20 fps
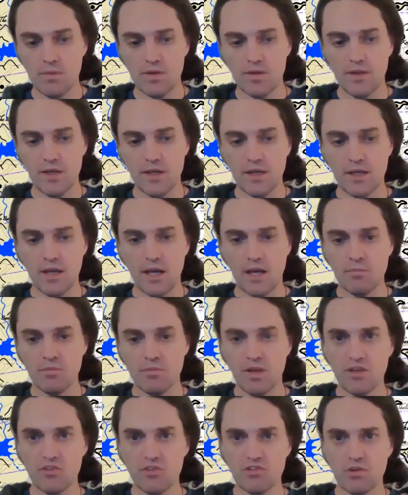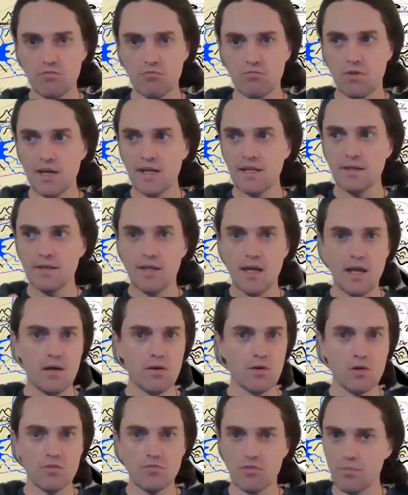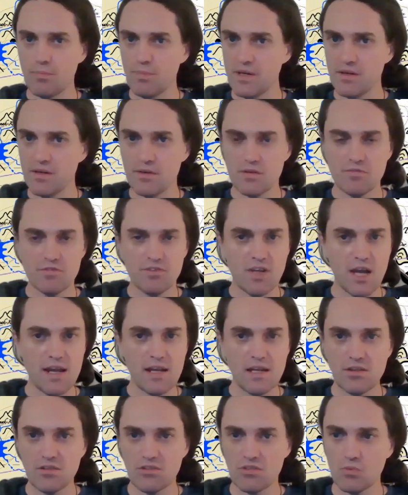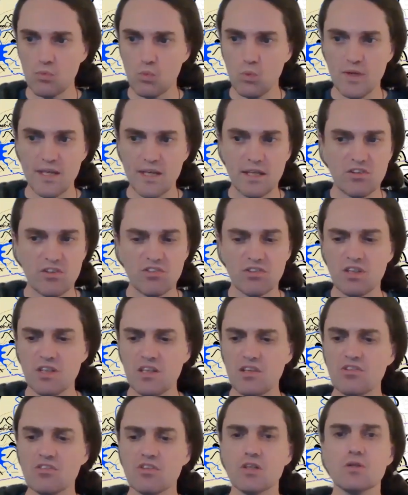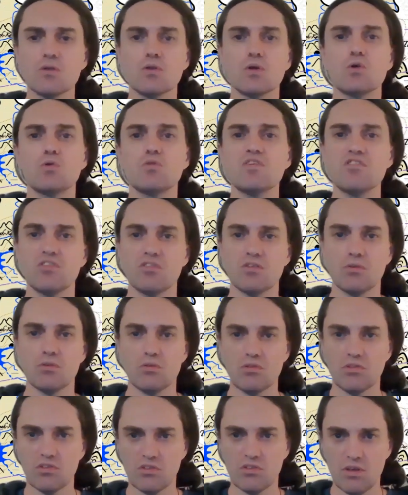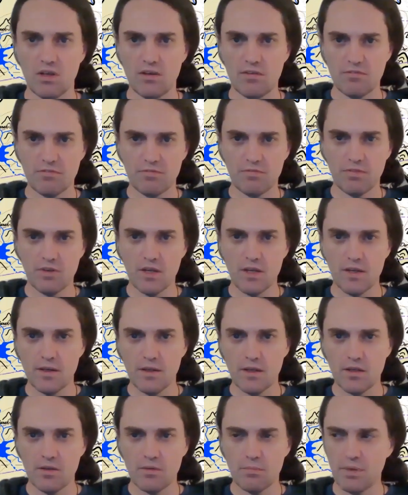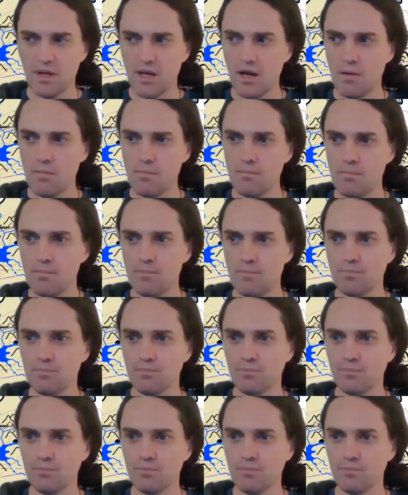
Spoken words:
they sort of rained down over a period of days and weeks, and these little crystals have become